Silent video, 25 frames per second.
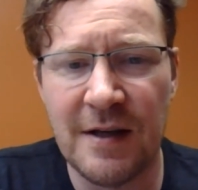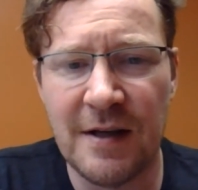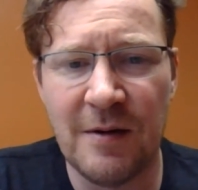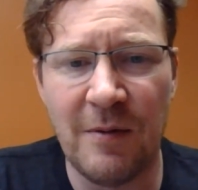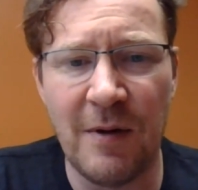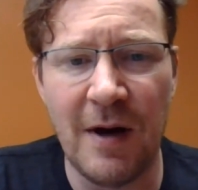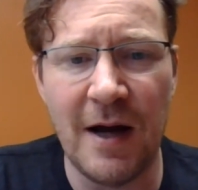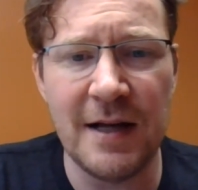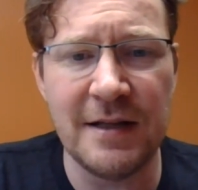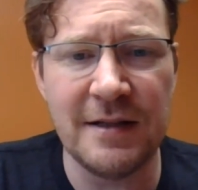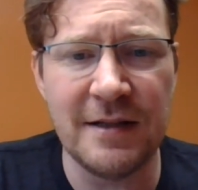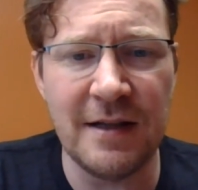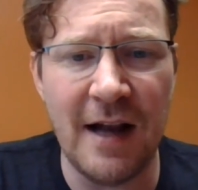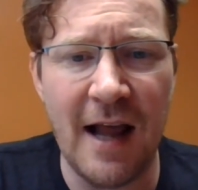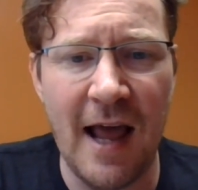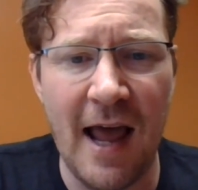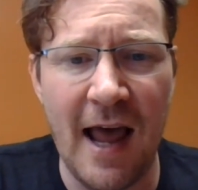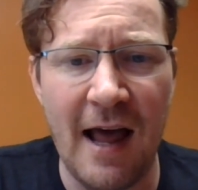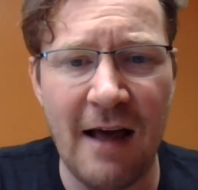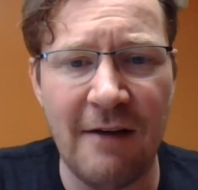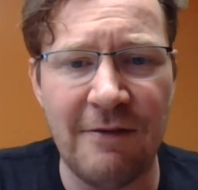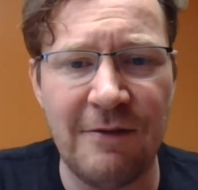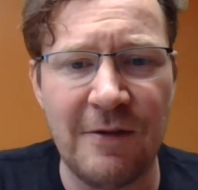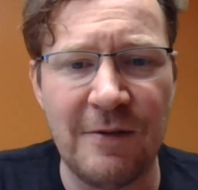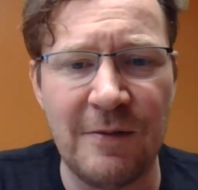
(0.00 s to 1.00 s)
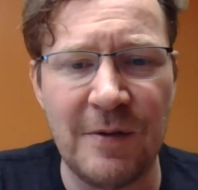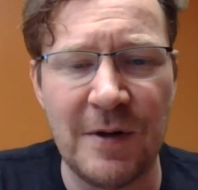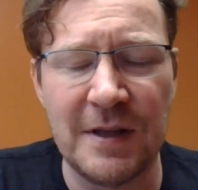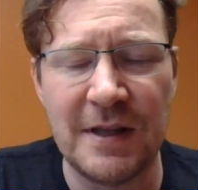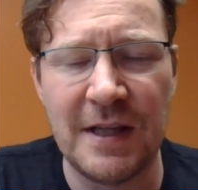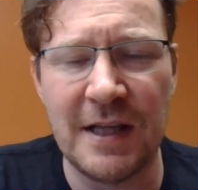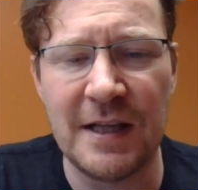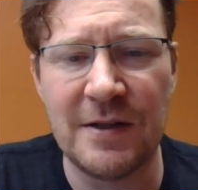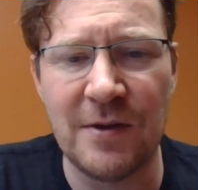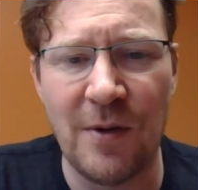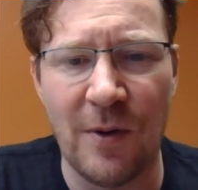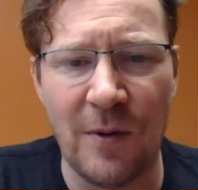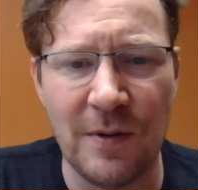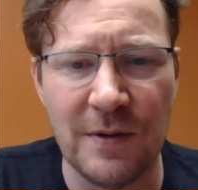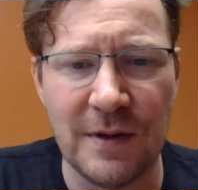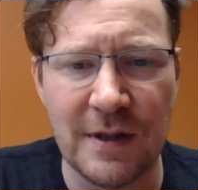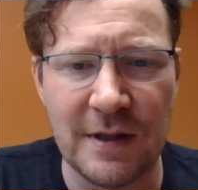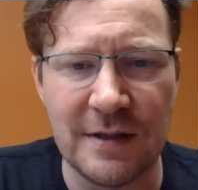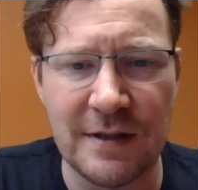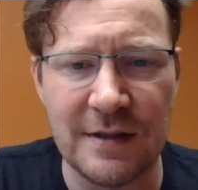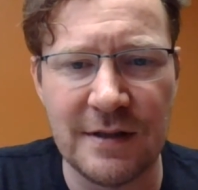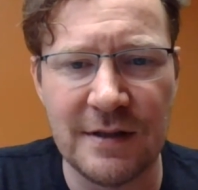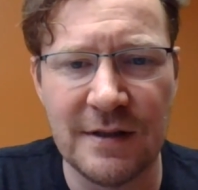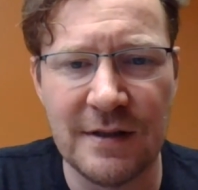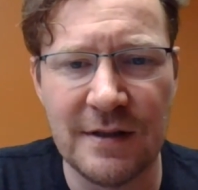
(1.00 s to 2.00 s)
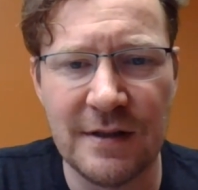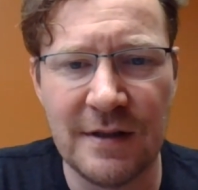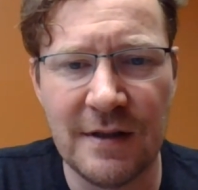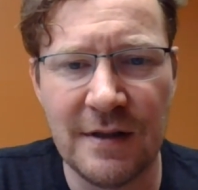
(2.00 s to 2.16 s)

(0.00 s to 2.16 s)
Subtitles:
why is it half of what they told us?